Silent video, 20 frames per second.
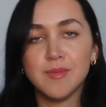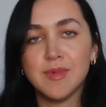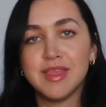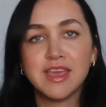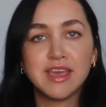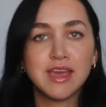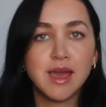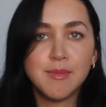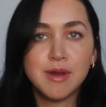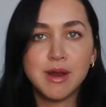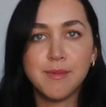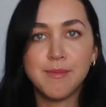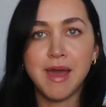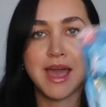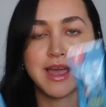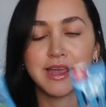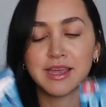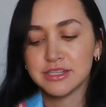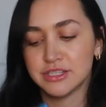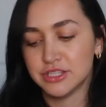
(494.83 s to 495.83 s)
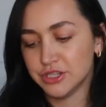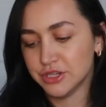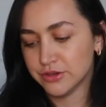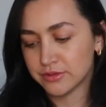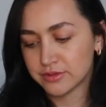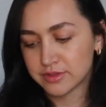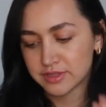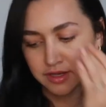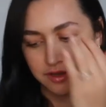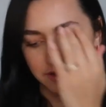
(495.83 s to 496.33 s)
and they come in a pack of
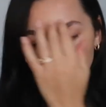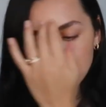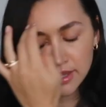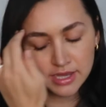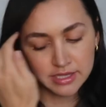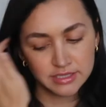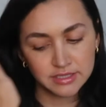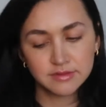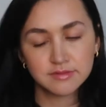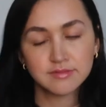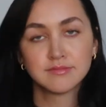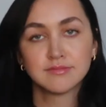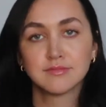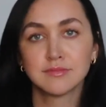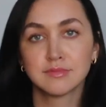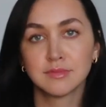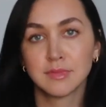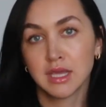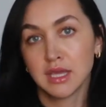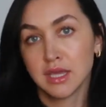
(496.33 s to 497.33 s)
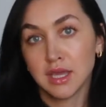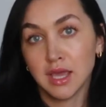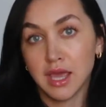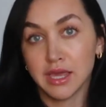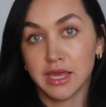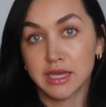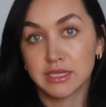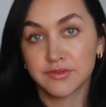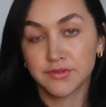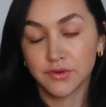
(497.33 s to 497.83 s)
two, so I guess, I
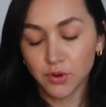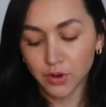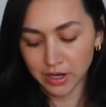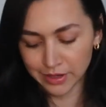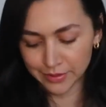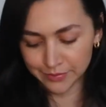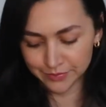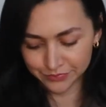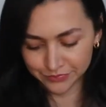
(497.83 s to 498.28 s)
guess four.